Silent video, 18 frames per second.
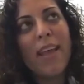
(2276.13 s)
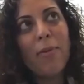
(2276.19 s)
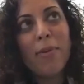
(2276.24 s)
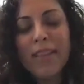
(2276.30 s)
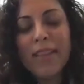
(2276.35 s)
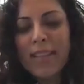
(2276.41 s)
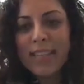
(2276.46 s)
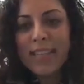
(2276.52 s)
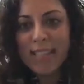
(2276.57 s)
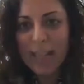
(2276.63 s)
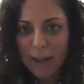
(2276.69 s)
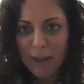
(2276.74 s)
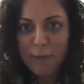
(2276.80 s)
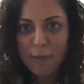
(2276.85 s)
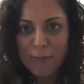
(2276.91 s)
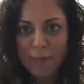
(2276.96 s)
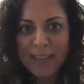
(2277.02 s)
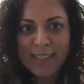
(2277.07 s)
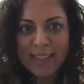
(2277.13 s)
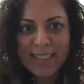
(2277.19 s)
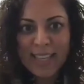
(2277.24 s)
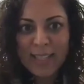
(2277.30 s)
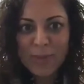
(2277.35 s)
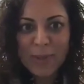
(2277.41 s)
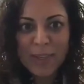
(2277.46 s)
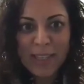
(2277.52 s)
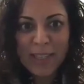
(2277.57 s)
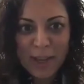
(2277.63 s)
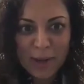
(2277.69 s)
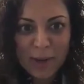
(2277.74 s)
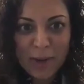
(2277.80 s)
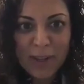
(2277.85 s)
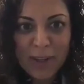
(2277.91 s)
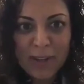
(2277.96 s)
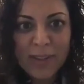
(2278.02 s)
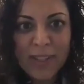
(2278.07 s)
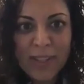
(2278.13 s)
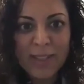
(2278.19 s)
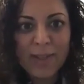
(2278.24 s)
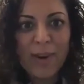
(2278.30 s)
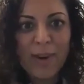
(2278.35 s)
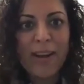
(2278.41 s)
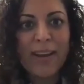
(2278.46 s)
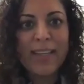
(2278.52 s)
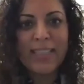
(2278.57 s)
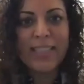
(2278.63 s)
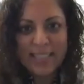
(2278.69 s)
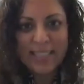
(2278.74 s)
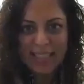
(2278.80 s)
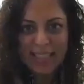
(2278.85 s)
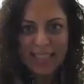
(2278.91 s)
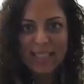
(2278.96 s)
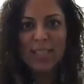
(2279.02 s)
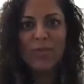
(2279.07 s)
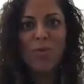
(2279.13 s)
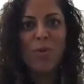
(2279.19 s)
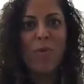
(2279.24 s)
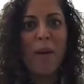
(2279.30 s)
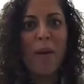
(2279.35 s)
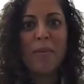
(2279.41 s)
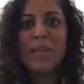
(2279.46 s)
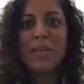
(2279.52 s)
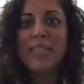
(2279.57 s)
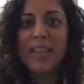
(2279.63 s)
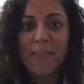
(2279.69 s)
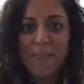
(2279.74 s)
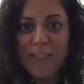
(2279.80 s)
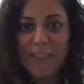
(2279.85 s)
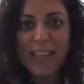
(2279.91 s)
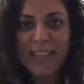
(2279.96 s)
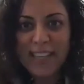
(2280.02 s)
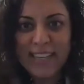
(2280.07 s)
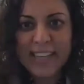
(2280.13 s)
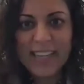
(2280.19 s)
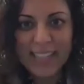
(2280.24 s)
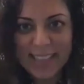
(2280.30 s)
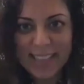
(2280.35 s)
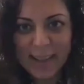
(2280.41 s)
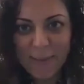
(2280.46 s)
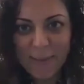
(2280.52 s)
really tough, because as we know, these are chronic diseases. We're probably definitely going to need them